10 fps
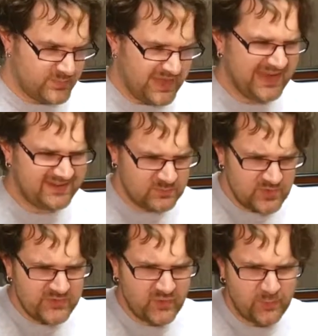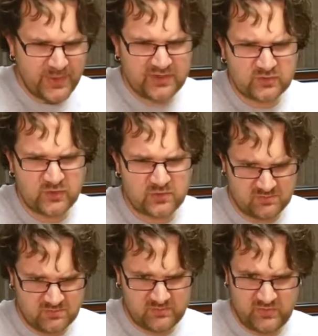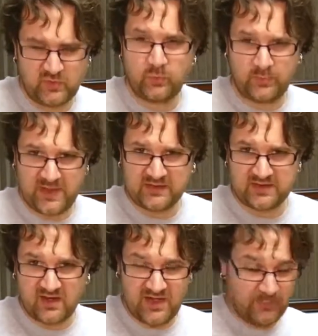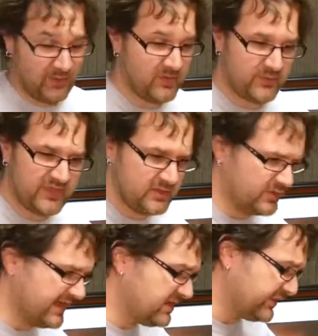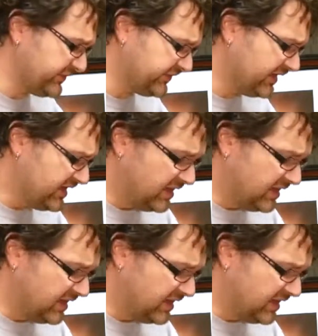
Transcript: paint a musical picture just with my guitar, not playing with anyone else,